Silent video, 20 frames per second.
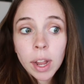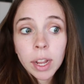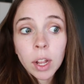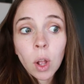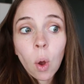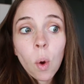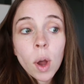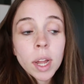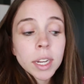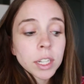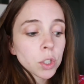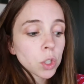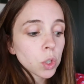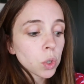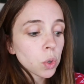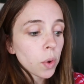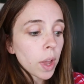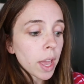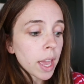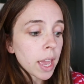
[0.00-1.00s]
I go
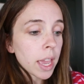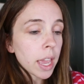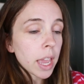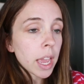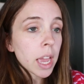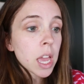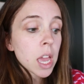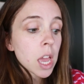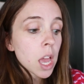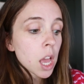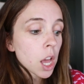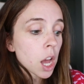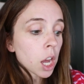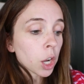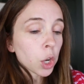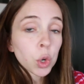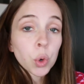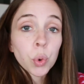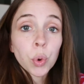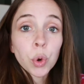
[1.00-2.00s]
onto a,
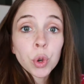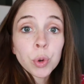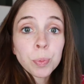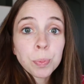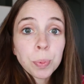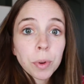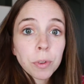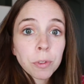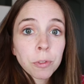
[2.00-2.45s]
a group